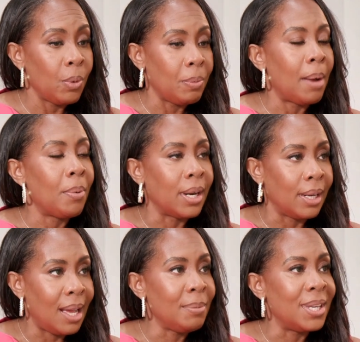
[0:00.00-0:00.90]
I brought a
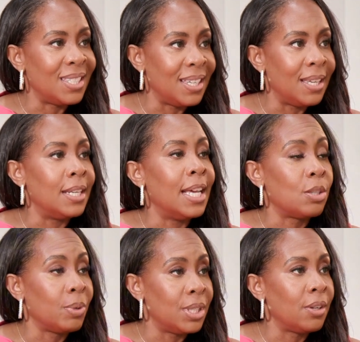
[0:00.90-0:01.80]
lobbyist in, and as
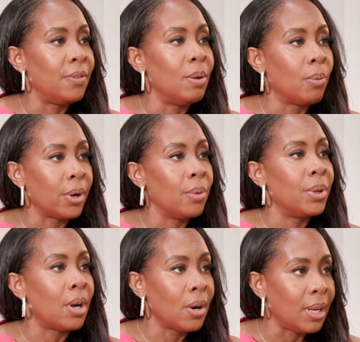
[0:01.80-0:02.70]
a result of them working
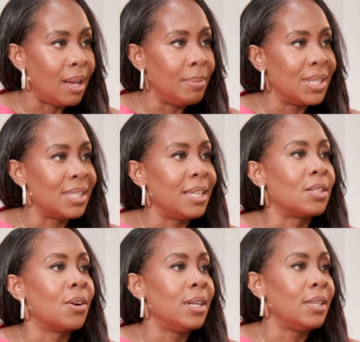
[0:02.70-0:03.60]
with our lobbyists,
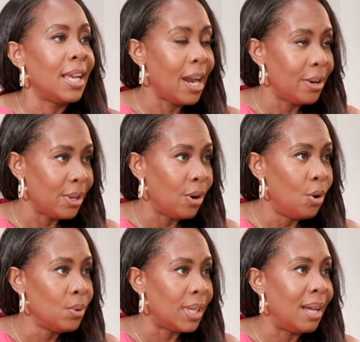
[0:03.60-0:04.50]
they hired their
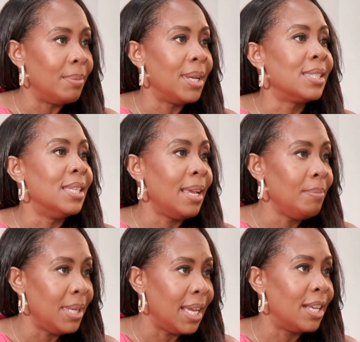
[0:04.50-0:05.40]
own lobbyist, and they
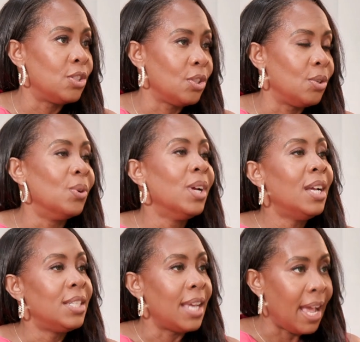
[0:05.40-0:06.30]
began to
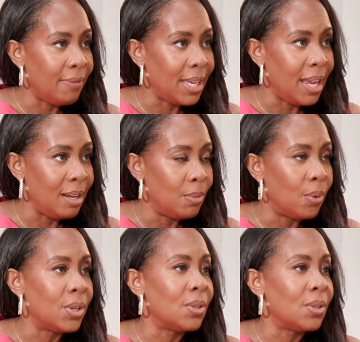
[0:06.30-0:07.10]
advocate more.